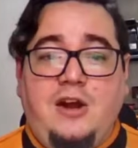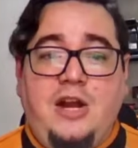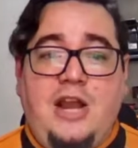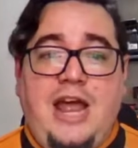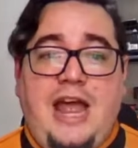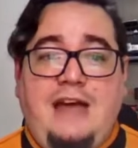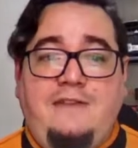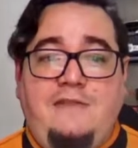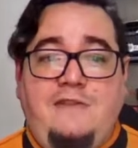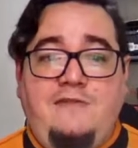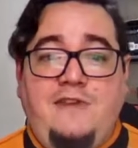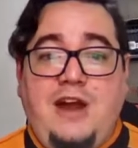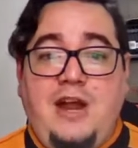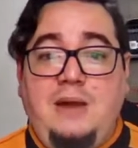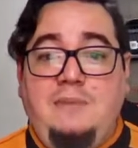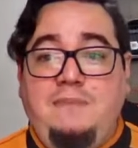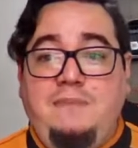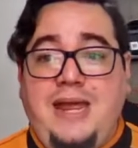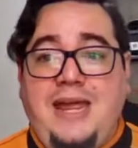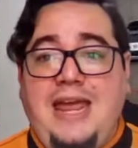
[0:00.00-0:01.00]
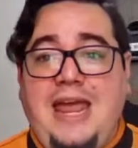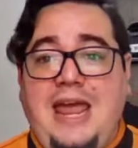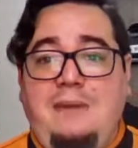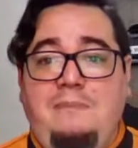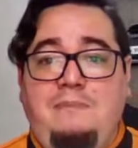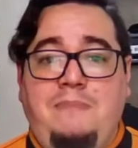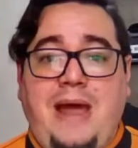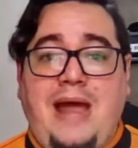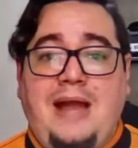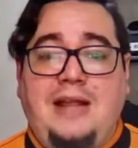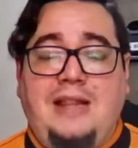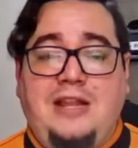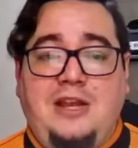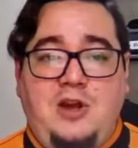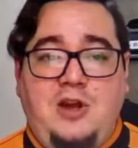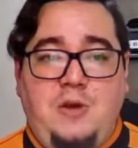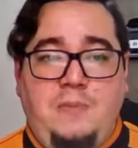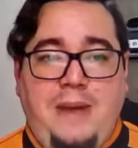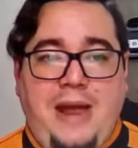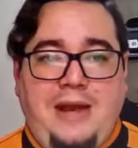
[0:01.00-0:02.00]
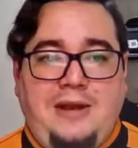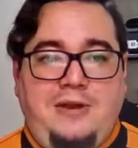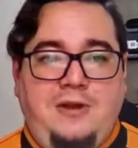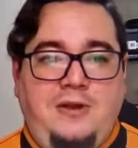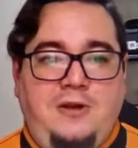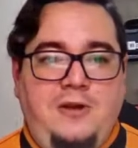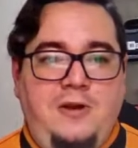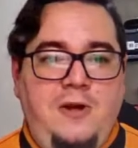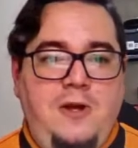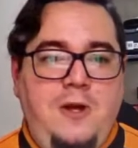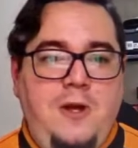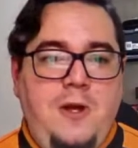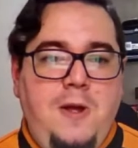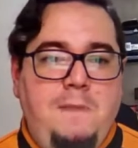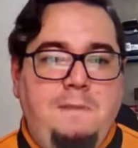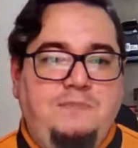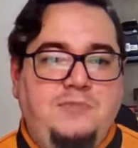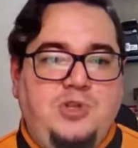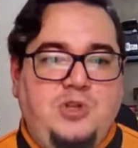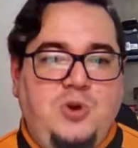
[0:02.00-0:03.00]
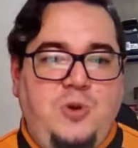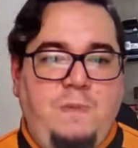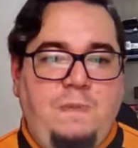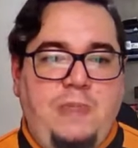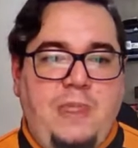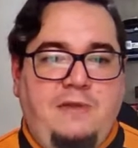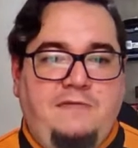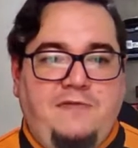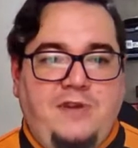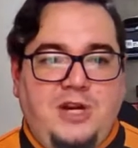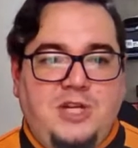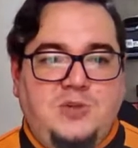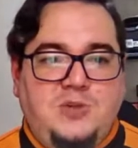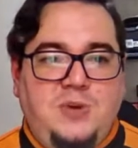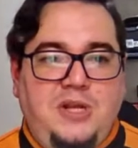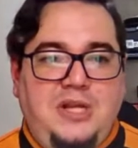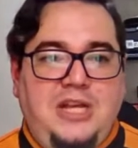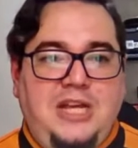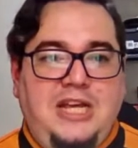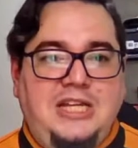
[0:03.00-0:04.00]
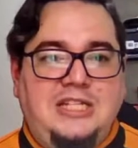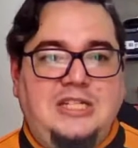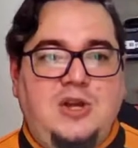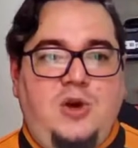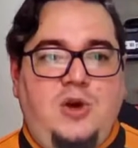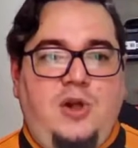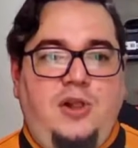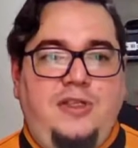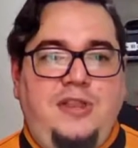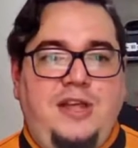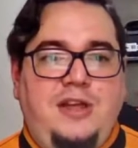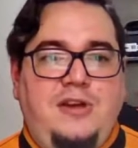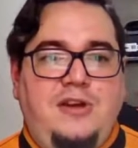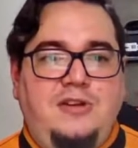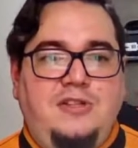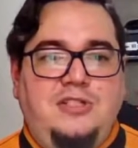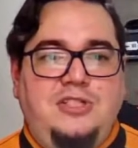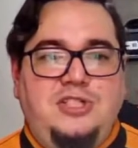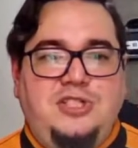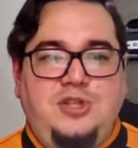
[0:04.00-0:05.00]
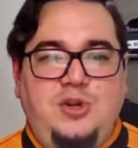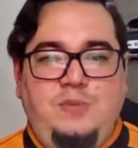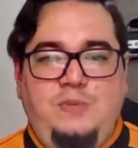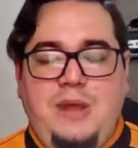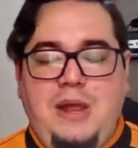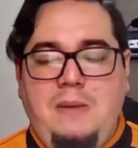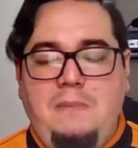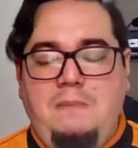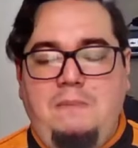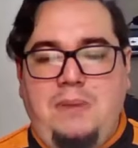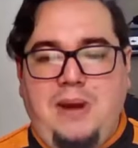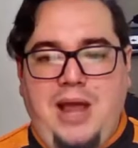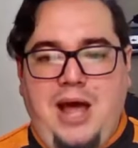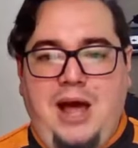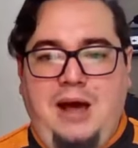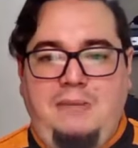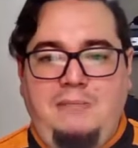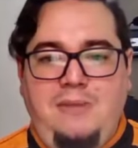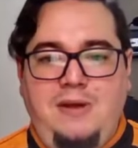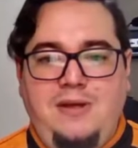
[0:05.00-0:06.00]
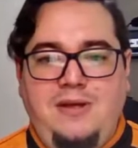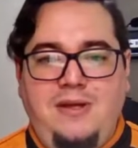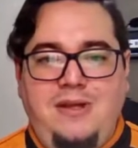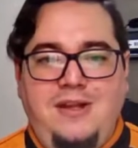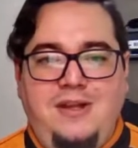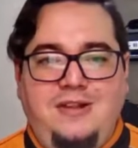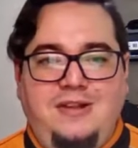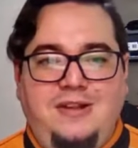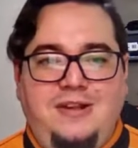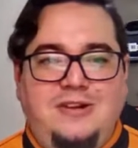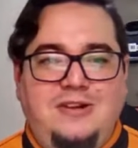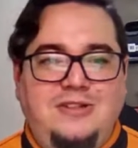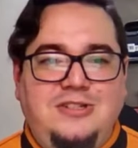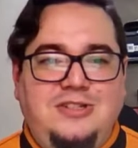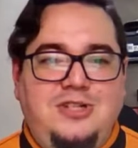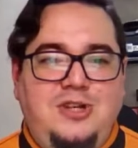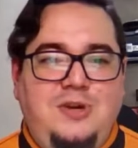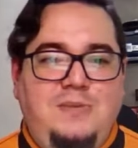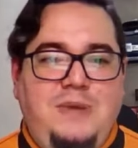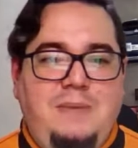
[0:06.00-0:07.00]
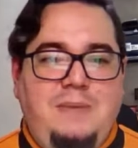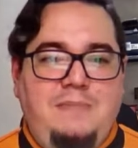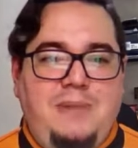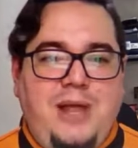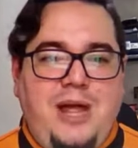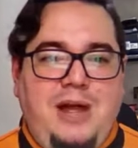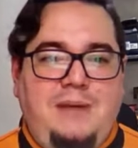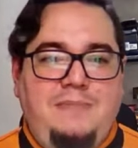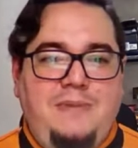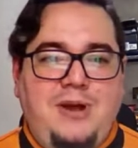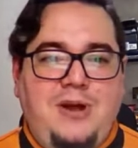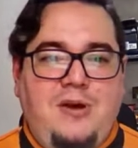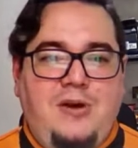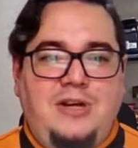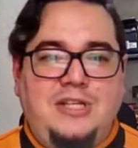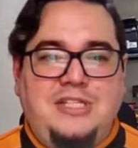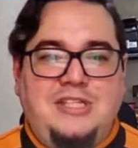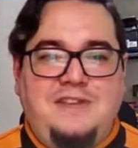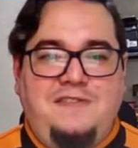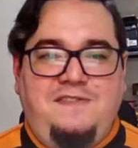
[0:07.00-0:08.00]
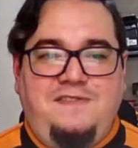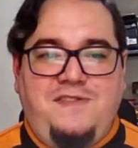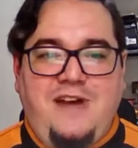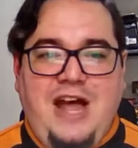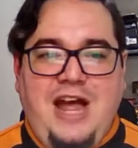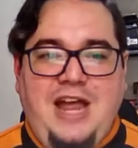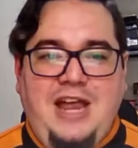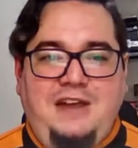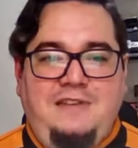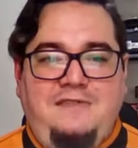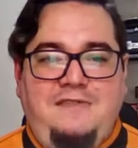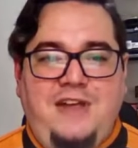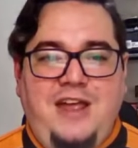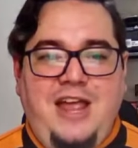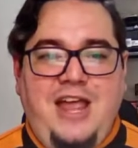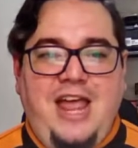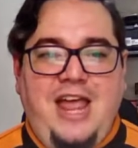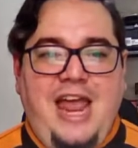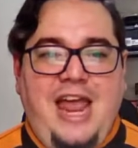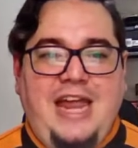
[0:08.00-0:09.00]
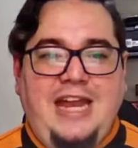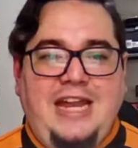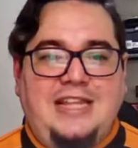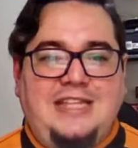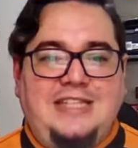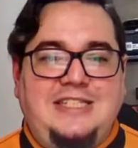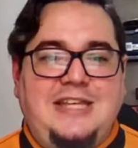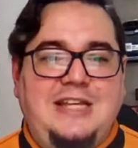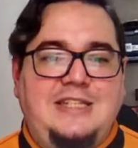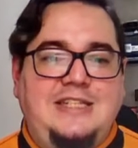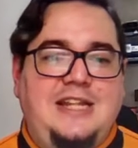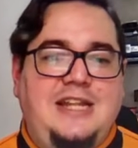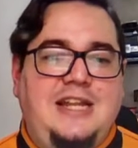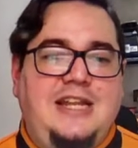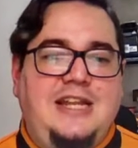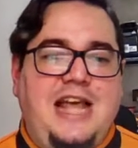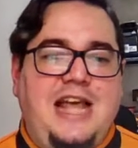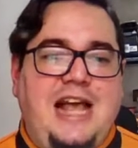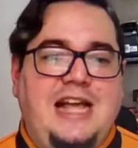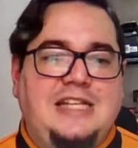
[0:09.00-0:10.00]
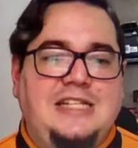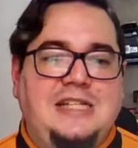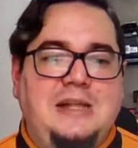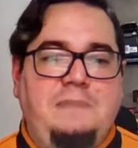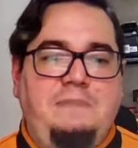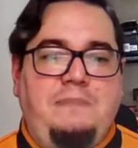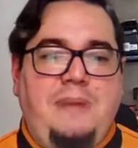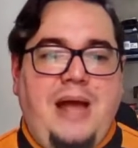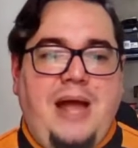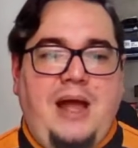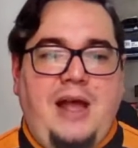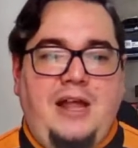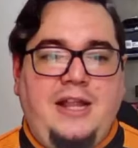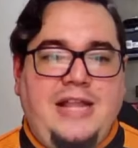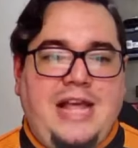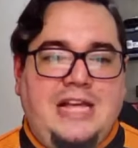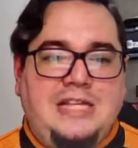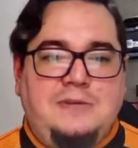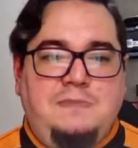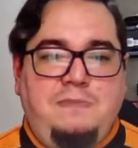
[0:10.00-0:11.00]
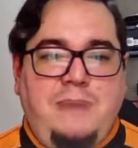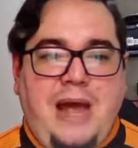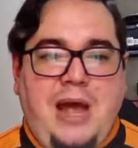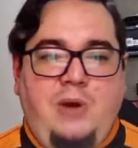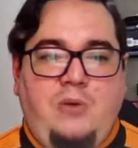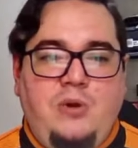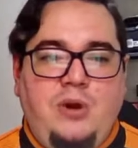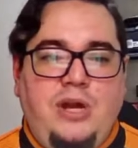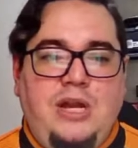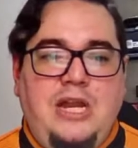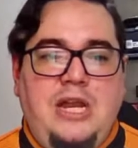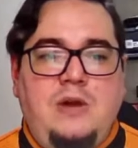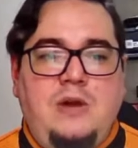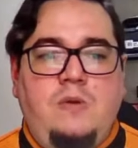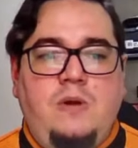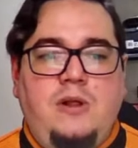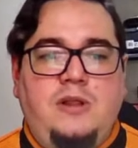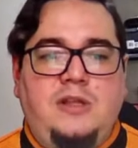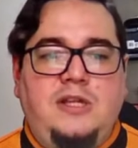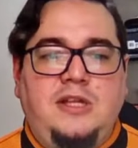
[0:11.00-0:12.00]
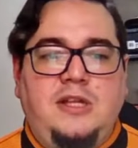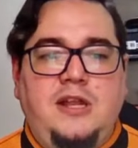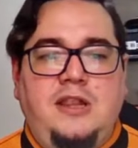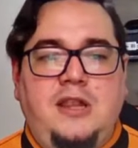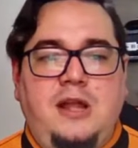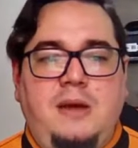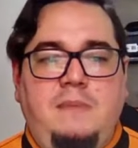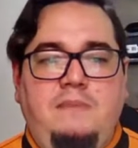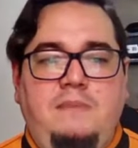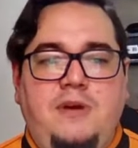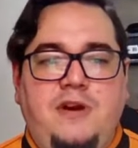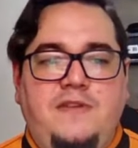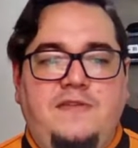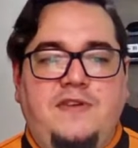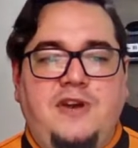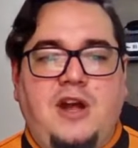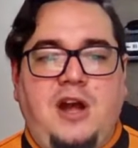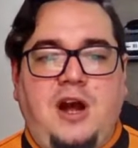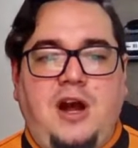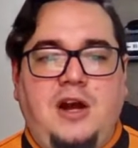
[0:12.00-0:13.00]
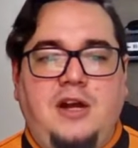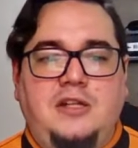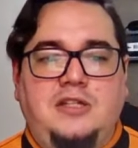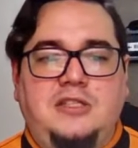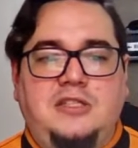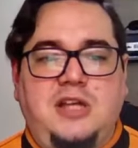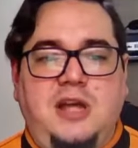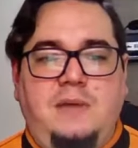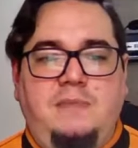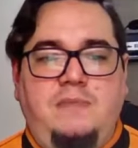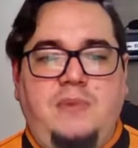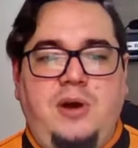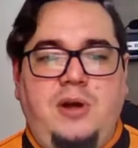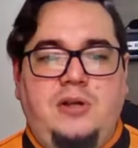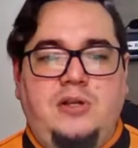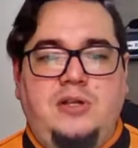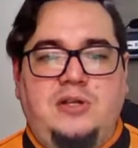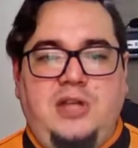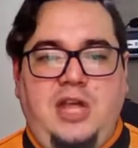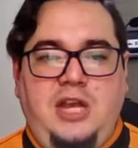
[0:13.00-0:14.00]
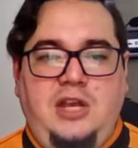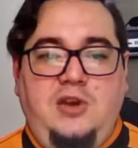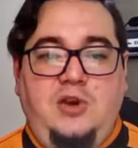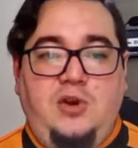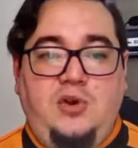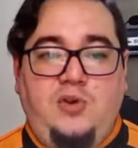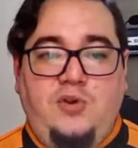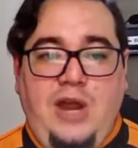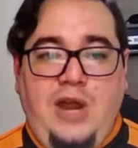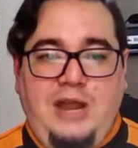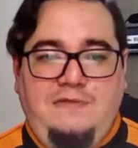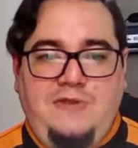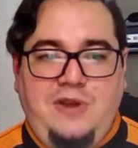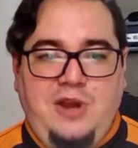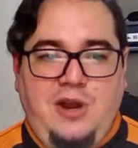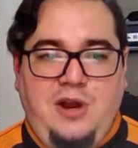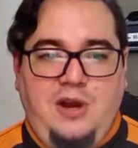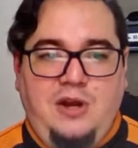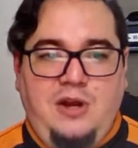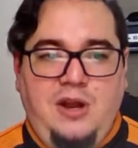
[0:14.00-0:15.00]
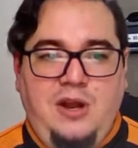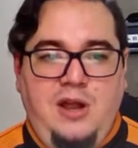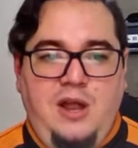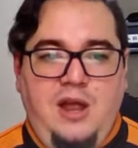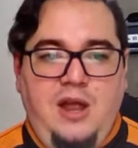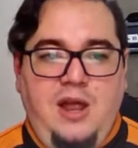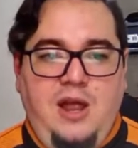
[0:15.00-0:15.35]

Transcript: are going to have a very big impact in Commander. So first one is called the Consuming Blob. The Consuming Blob costs 5, and it says that it has power equal to the number of cards in your graveyard,